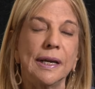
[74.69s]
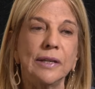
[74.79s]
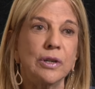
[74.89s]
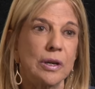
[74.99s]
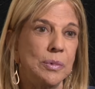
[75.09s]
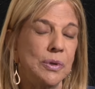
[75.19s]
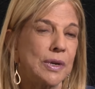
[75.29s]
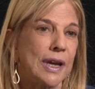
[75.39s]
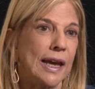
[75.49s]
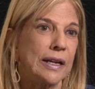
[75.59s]
and to
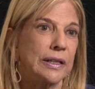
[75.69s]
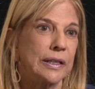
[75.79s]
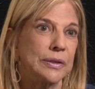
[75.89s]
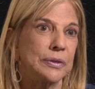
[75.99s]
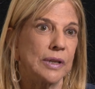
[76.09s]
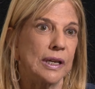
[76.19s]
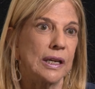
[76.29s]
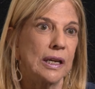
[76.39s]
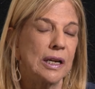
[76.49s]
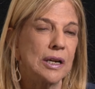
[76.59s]
communicate clearly.